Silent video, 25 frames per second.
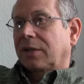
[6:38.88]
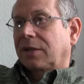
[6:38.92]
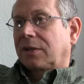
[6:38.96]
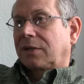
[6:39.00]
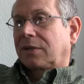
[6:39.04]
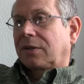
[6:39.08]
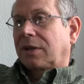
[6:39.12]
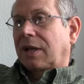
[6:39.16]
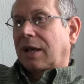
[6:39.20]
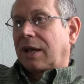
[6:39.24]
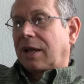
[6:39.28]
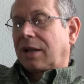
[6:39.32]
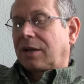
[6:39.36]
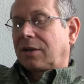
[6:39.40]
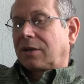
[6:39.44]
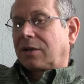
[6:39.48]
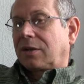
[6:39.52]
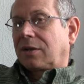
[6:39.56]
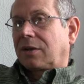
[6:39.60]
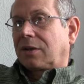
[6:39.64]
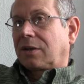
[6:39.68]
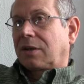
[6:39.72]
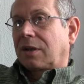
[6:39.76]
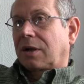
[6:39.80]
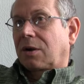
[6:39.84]

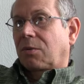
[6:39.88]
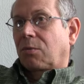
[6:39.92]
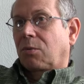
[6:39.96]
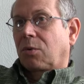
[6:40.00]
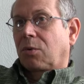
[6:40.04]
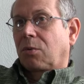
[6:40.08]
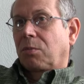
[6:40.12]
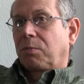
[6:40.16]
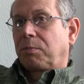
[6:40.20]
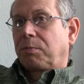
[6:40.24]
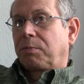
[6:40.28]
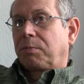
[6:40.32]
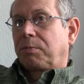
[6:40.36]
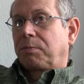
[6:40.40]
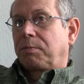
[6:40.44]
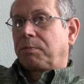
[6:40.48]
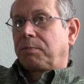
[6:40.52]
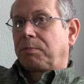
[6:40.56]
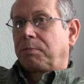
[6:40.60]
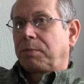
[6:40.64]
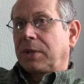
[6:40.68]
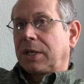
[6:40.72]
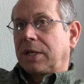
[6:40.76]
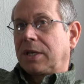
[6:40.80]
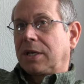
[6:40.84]
that there will
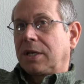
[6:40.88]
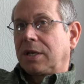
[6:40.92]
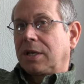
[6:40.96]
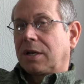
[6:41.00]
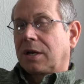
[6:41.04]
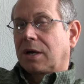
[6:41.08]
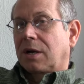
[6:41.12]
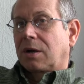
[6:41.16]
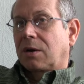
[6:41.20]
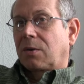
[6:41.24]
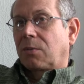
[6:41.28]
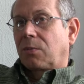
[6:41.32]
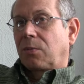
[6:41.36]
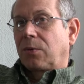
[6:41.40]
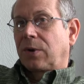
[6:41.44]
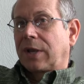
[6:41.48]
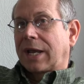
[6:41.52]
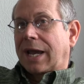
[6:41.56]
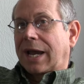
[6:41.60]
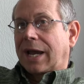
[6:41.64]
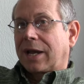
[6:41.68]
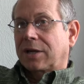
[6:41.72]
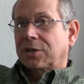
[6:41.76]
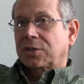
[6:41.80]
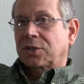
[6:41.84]
be a
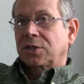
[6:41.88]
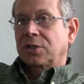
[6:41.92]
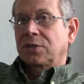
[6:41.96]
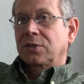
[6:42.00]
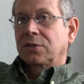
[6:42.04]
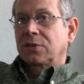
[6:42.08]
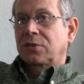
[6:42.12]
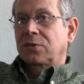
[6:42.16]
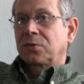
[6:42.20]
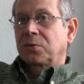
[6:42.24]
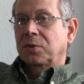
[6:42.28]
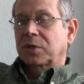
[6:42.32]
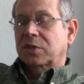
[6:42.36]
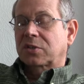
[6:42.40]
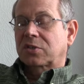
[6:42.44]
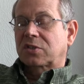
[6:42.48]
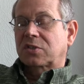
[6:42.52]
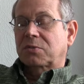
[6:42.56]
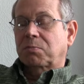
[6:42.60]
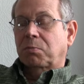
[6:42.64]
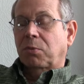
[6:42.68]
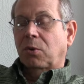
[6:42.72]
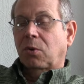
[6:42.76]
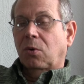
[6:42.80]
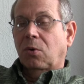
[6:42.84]
reaction to
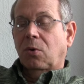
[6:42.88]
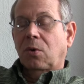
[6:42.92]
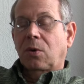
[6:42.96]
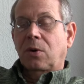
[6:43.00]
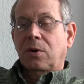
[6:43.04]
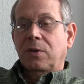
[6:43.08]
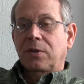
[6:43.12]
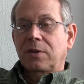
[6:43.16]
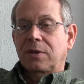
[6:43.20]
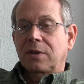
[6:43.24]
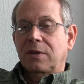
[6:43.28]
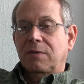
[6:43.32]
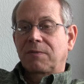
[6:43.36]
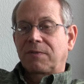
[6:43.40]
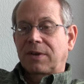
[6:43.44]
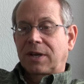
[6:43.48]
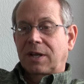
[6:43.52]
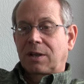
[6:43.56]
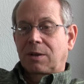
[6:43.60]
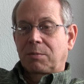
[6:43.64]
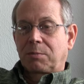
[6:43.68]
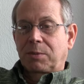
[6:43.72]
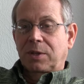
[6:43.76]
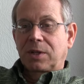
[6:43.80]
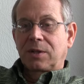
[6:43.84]
explore the
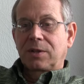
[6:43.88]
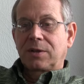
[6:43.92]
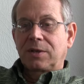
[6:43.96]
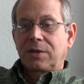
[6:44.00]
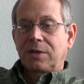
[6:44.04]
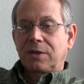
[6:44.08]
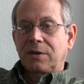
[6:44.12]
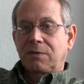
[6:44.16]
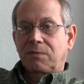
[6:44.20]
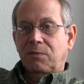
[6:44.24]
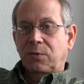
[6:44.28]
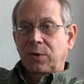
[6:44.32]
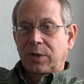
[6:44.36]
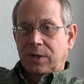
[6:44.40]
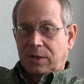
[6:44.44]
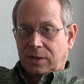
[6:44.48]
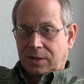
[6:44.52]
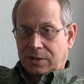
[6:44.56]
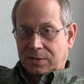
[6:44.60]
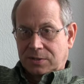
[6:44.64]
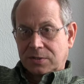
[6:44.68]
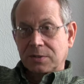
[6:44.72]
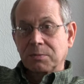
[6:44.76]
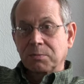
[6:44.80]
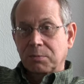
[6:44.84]
availability of
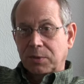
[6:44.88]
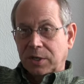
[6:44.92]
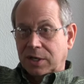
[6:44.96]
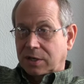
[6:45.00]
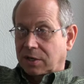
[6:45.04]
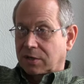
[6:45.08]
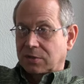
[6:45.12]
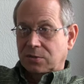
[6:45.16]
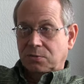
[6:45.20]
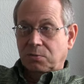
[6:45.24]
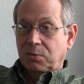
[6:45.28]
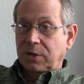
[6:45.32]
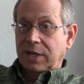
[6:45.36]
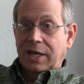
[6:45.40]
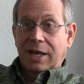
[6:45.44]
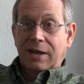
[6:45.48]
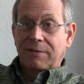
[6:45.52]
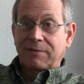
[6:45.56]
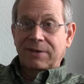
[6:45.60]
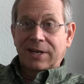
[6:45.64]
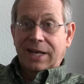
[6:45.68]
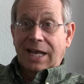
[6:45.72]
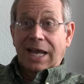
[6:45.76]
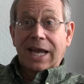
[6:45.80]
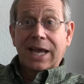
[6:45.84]
realism because we
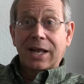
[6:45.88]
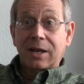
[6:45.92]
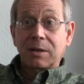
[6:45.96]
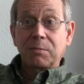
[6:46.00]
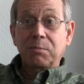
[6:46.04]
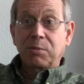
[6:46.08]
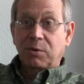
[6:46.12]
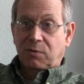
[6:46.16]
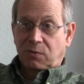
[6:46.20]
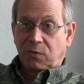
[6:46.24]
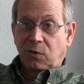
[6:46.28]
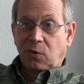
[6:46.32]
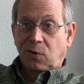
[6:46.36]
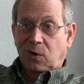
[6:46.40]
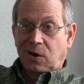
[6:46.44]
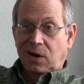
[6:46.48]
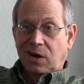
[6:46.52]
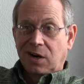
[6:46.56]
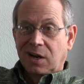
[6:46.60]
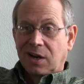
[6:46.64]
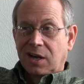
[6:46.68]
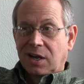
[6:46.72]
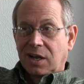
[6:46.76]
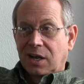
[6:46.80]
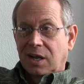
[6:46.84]
haven't had it
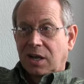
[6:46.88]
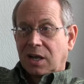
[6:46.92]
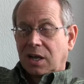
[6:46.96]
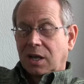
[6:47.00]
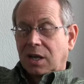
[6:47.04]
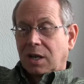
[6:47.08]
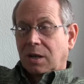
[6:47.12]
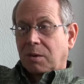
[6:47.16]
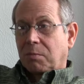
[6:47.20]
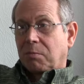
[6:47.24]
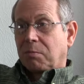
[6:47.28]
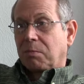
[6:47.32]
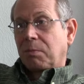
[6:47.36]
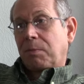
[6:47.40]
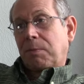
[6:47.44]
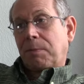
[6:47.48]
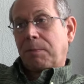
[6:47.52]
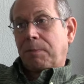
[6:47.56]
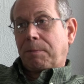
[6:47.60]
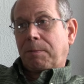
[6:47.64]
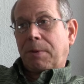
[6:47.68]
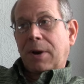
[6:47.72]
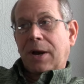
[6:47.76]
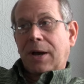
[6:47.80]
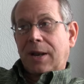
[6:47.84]
before,
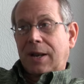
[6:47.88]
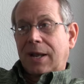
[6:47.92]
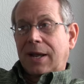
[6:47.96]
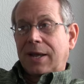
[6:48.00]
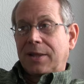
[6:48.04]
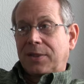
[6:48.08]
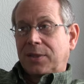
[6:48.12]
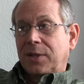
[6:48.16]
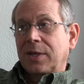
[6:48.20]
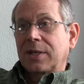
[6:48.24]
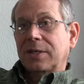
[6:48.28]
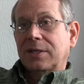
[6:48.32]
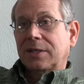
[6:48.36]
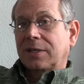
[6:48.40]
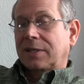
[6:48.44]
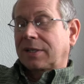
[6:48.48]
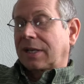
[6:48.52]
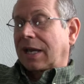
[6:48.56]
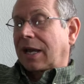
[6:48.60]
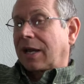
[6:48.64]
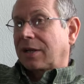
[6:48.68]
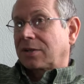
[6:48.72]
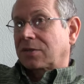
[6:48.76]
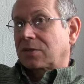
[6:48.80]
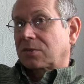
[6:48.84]
but I think
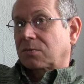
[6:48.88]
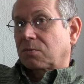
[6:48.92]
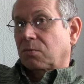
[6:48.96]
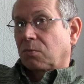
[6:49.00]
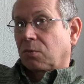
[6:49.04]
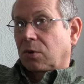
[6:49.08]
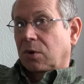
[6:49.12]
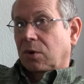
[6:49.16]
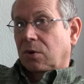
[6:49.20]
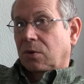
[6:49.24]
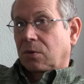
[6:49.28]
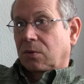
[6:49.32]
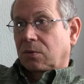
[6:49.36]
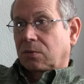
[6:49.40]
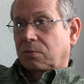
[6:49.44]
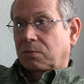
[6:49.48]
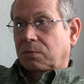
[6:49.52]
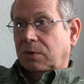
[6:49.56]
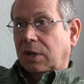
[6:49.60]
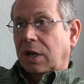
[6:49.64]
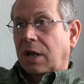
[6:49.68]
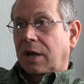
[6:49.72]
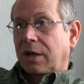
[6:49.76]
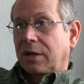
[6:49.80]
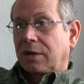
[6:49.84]
that will
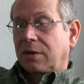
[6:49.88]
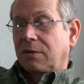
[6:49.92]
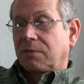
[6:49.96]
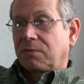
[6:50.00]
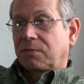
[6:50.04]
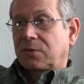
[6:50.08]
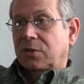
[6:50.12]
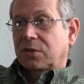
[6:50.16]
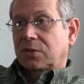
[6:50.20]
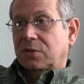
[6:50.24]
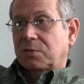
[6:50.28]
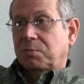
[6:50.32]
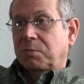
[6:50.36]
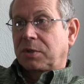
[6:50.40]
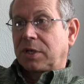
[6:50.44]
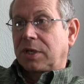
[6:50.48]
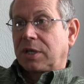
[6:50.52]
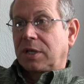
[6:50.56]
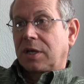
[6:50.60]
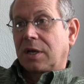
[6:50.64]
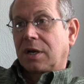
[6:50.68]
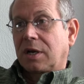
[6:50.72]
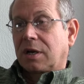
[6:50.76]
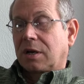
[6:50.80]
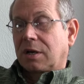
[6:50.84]
kind of just
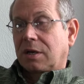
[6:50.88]
be